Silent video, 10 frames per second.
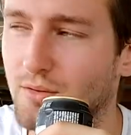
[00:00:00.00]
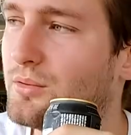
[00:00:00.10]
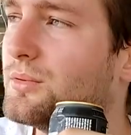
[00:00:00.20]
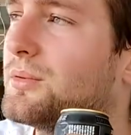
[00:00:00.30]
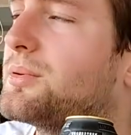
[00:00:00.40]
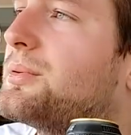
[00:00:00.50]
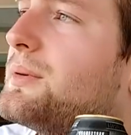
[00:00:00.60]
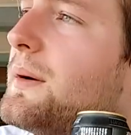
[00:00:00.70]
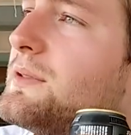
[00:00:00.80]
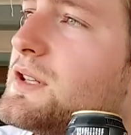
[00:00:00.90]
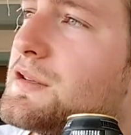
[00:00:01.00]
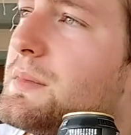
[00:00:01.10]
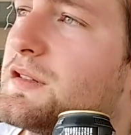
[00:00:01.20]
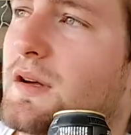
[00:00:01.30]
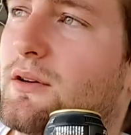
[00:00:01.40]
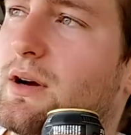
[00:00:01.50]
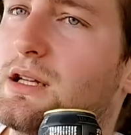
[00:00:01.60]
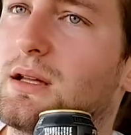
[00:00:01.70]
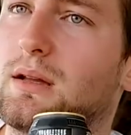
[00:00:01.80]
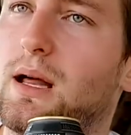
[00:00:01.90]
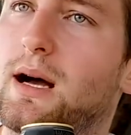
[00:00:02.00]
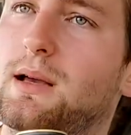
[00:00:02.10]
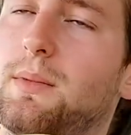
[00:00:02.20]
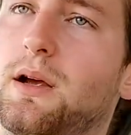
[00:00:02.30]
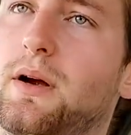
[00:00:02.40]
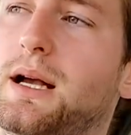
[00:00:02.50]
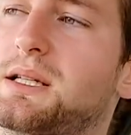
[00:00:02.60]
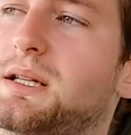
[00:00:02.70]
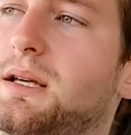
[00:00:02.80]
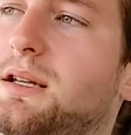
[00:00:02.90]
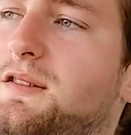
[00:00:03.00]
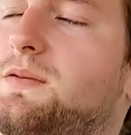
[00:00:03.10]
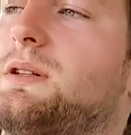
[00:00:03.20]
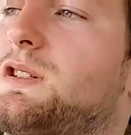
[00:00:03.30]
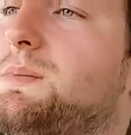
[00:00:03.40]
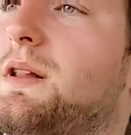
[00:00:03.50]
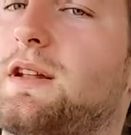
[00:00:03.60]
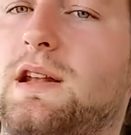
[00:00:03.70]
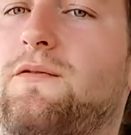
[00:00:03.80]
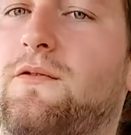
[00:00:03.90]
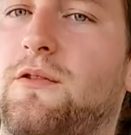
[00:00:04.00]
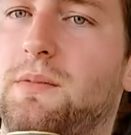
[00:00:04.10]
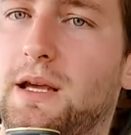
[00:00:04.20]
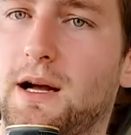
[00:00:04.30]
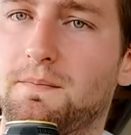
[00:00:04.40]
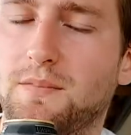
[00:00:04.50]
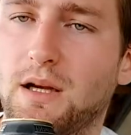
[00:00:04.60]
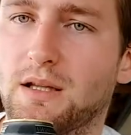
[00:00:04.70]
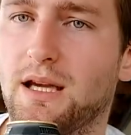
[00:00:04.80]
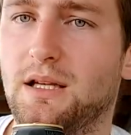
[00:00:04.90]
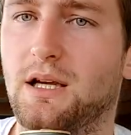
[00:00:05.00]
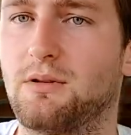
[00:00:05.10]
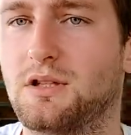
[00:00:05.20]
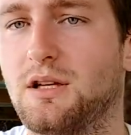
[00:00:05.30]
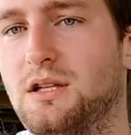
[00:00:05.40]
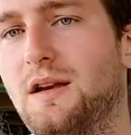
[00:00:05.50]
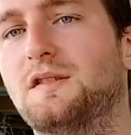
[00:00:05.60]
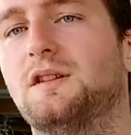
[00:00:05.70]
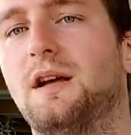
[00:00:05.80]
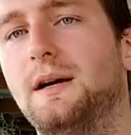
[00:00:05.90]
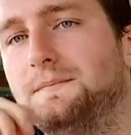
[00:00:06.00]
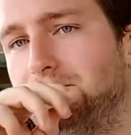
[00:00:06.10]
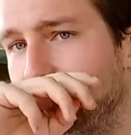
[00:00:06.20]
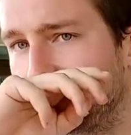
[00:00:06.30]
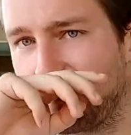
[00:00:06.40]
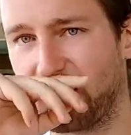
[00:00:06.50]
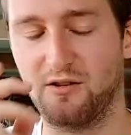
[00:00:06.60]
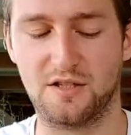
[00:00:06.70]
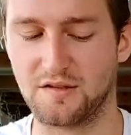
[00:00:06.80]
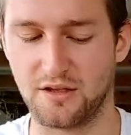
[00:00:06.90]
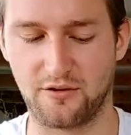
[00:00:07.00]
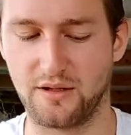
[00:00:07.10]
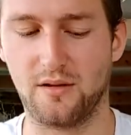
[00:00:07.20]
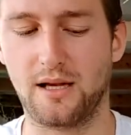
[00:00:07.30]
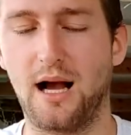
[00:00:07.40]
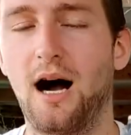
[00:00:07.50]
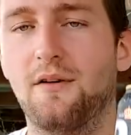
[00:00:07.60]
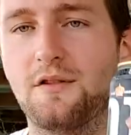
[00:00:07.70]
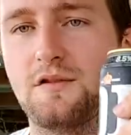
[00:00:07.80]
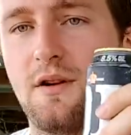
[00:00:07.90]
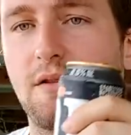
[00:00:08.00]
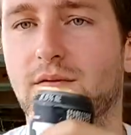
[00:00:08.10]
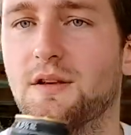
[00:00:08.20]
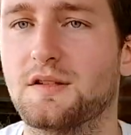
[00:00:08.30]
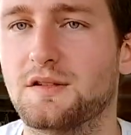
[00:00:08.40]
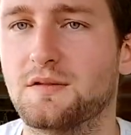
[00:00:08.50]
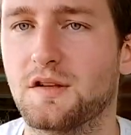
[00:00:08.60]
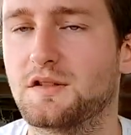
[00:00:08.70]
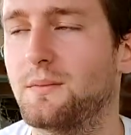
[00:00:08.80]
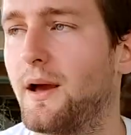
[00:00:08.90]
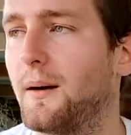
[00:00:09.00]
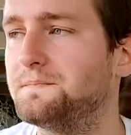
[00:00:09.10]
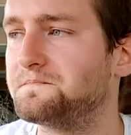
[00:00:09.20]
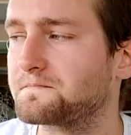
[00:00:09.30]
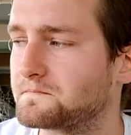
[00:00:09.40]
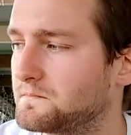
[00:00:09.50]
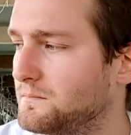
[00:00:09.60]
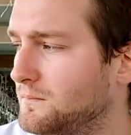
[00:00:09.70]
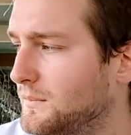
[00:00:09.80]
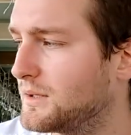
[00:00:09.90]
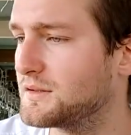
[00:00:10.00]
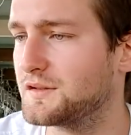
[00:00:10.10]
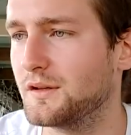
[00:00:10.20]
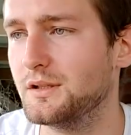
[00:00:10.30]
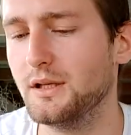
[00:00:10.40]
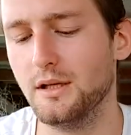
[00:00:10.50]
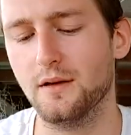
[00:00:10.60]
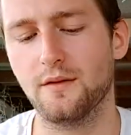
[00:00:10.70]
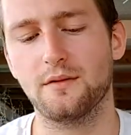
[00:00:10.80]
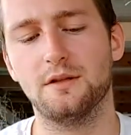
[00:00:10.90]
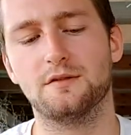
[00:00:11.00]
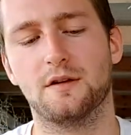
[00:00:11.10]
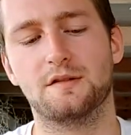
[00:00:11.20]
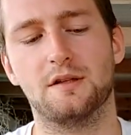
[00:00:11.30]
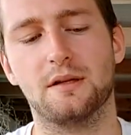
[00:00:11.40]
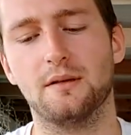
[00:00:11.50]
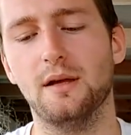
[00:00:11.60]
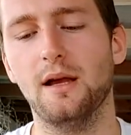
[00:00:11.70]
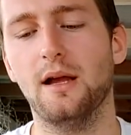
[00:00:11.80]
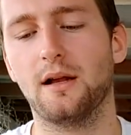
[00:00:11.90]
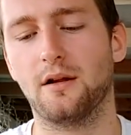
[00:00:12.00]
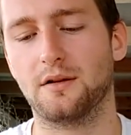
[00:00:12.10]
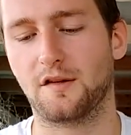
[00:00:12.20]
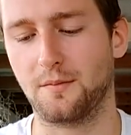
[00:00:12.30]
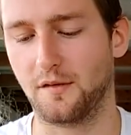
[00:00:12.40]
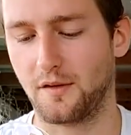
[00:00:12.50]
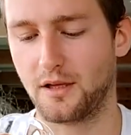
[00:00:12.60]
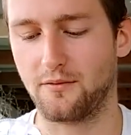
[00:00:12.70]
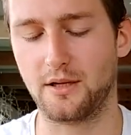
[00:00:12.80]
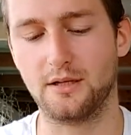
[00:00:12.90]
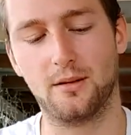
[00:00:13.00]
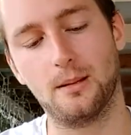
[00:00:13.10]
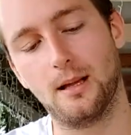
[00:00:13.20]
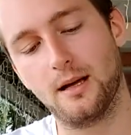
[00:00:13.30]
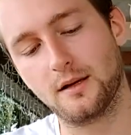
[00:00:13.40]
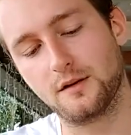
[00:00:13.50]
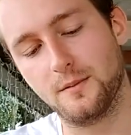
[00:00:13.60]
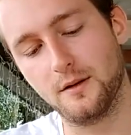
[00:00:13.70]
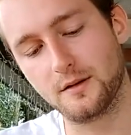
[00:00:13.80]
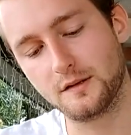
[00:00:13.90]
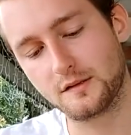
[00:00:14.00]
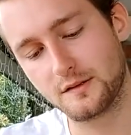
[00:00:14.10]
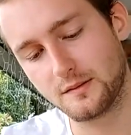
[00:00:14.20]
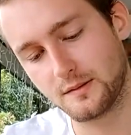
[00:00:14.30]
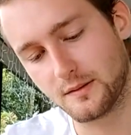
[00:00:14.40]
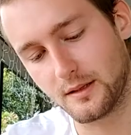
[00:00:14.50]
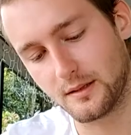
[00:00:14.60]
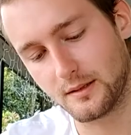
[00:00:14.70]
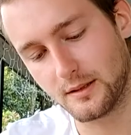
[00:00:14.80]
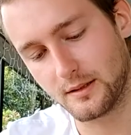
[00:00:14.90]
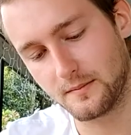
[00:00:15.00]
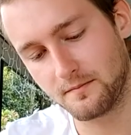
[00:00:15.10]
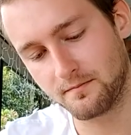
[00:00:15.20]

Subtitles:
Ooh, just smells like a regular lager beer, actually. It doesn't really smell any different from the Hollandia, which I did yesterday, which is literally like half the strength of this, just about. So yeah, very interesting. Kind of just smells like a regular lager, to be honest. And,